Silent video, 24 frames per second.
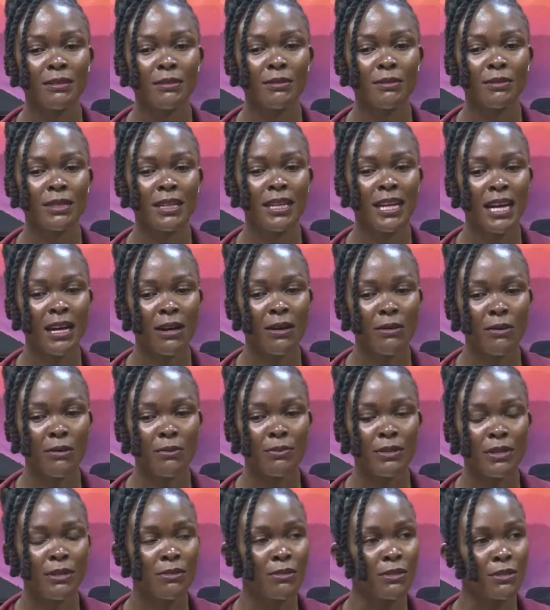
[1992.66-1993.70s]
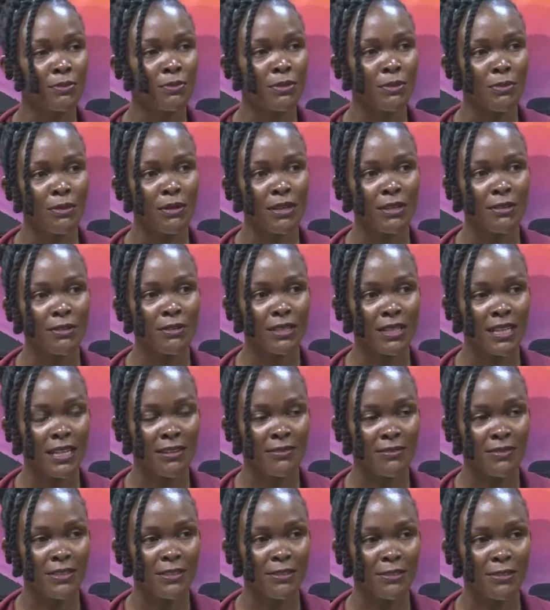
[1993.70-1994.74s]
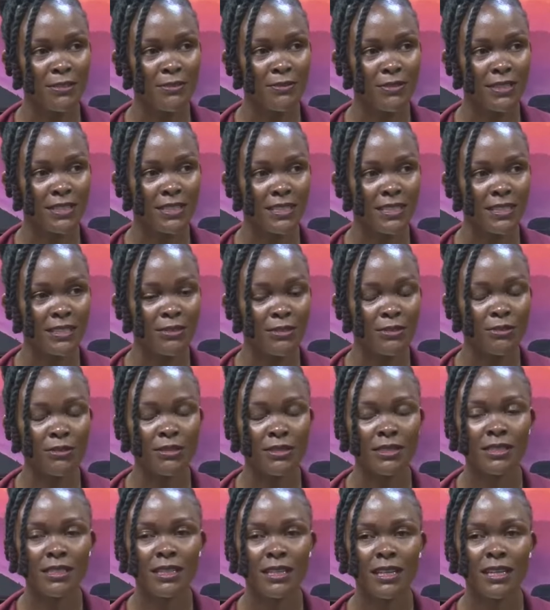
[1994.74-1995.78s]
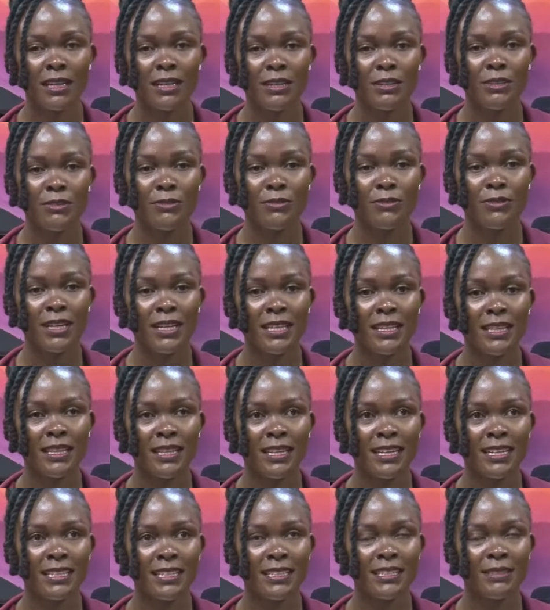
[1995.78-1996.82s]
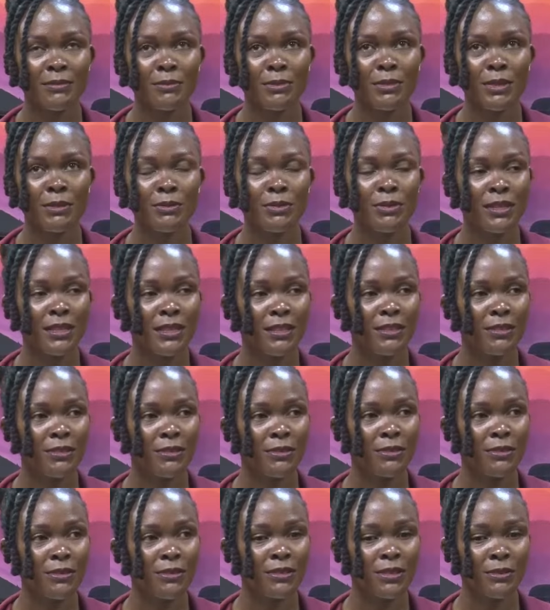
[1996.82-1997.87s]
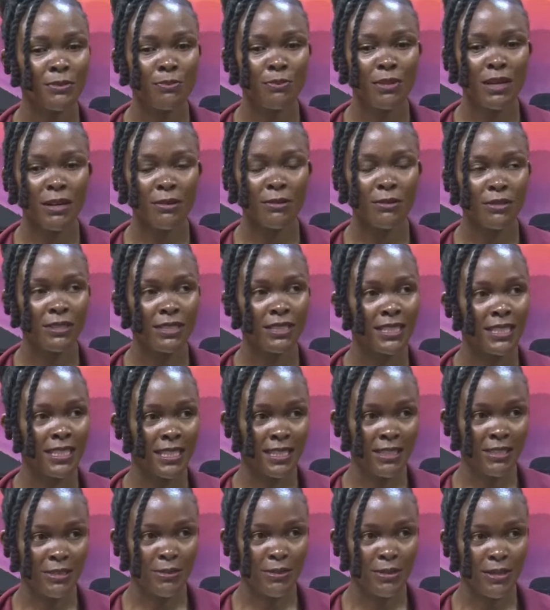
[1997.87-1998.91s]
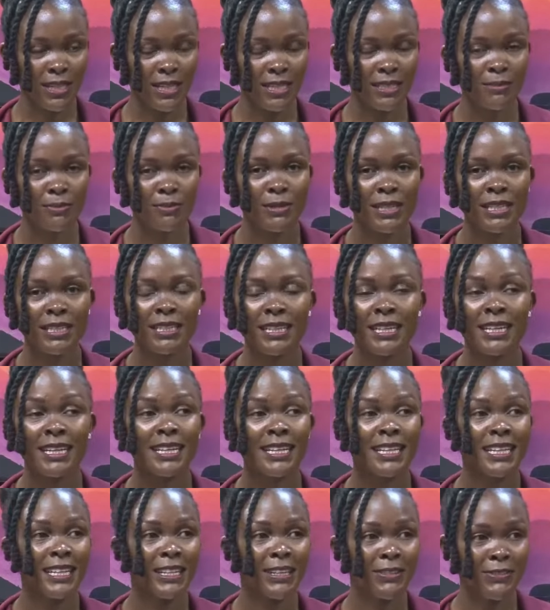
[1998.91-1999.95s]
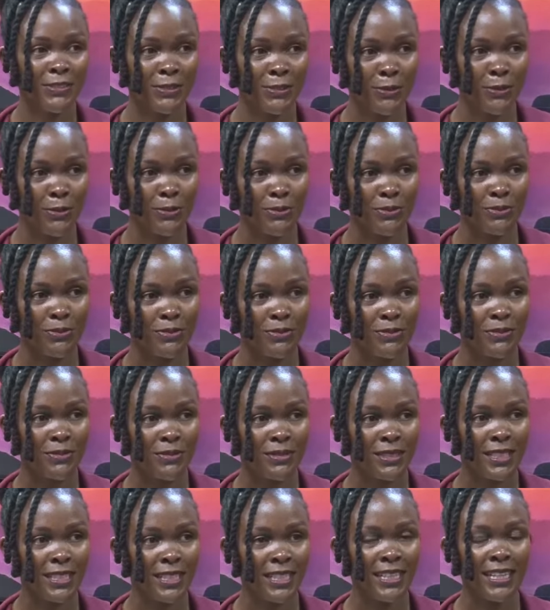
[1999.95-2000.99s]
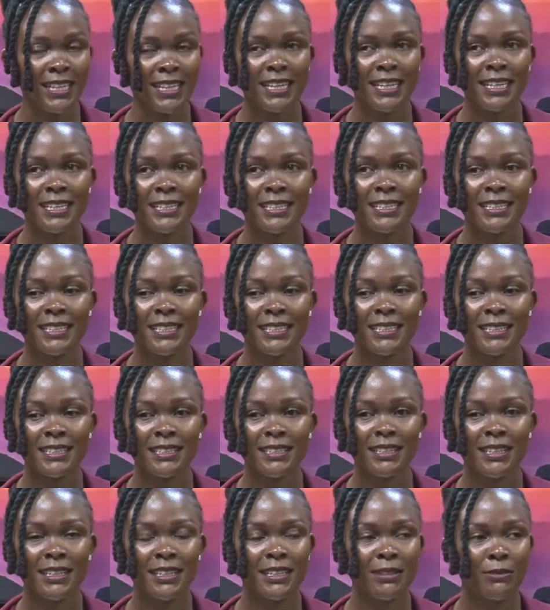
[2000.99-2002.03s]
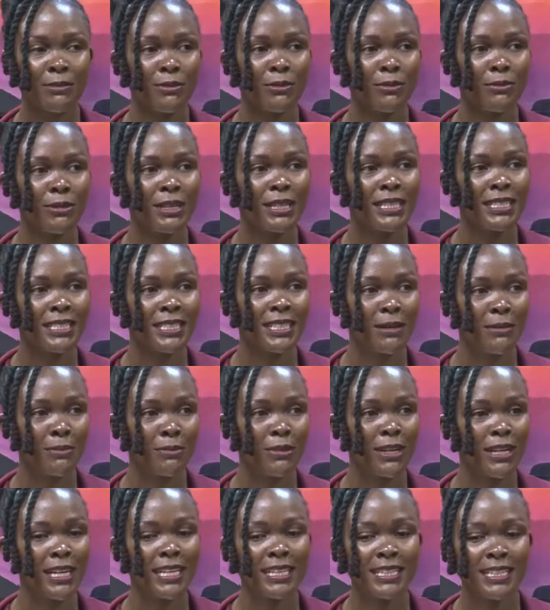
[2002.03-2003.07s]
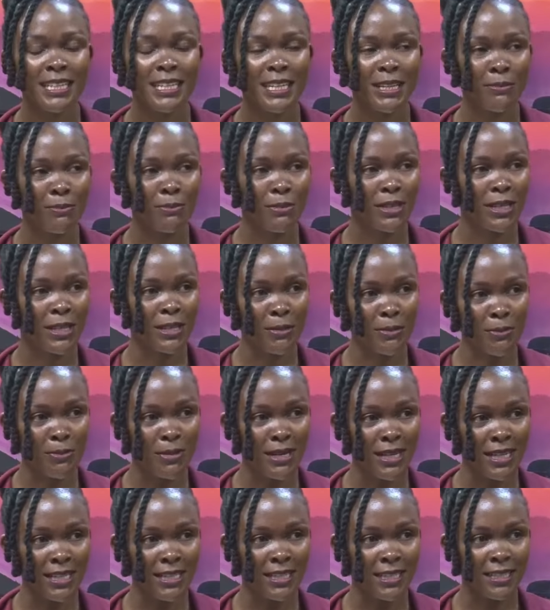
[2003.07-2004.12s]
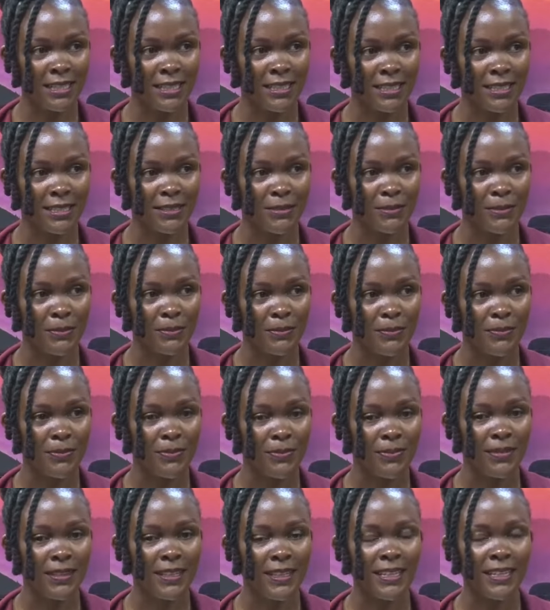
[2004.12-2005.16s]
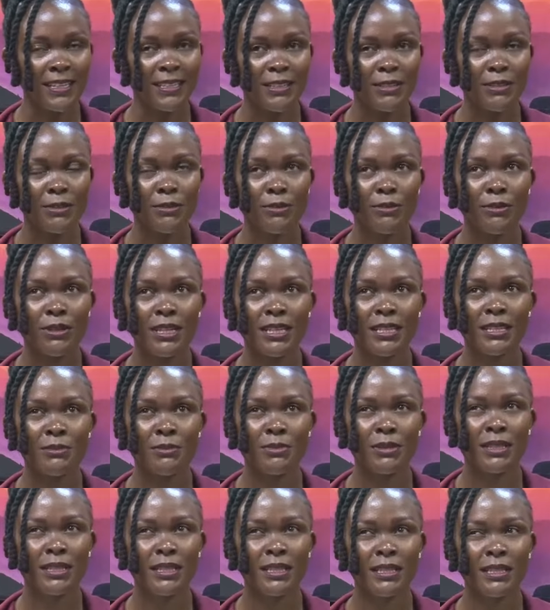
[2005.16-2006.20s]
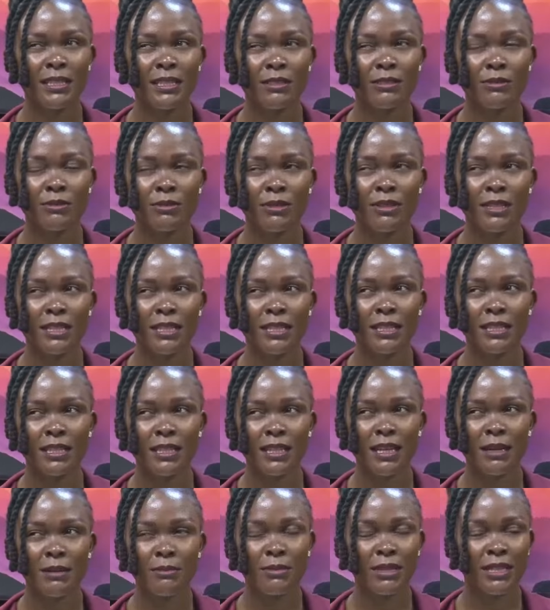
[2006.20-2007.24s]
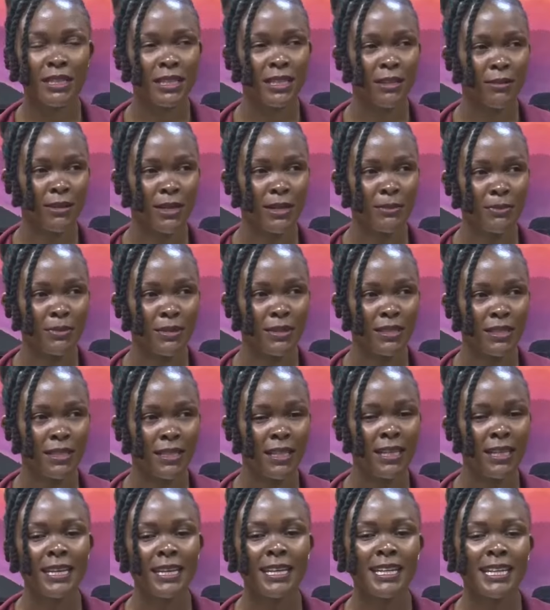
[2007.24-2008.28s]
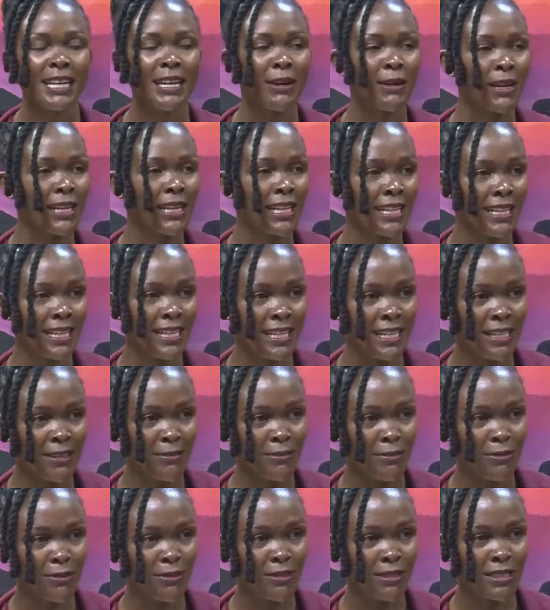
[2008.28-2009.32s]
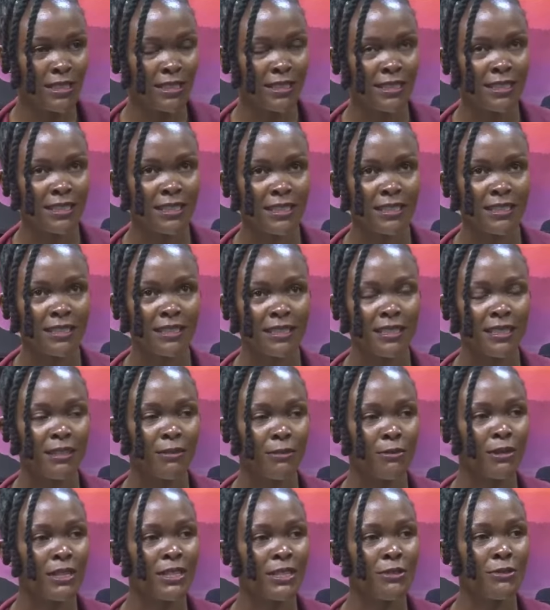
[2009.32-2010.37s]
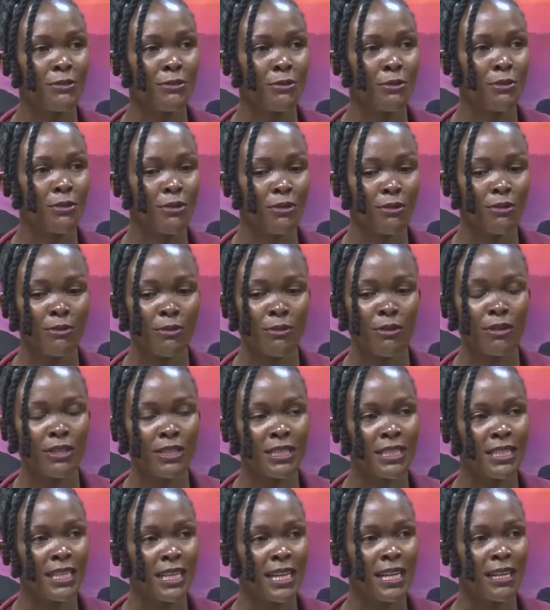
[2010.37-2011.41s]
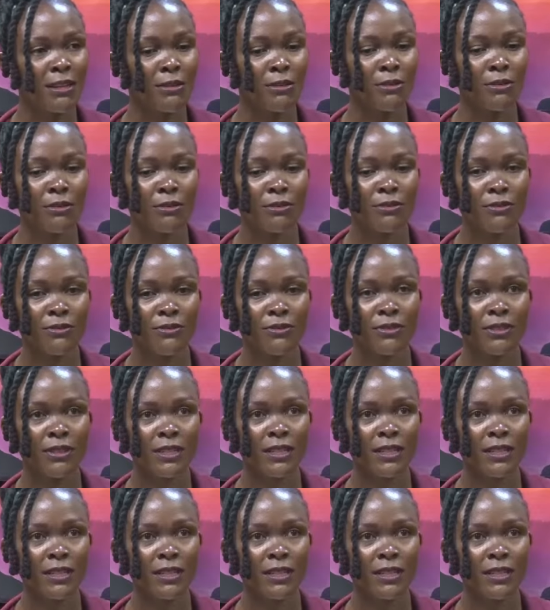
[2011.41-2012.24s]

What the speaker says: now, because people are not having conversation, you find that maybe your spouse, say your husband, left home. And went somewhere and came back late, and you're already beginning to think, ameenda wapi? Now another influence, Grace, when you watch a lot of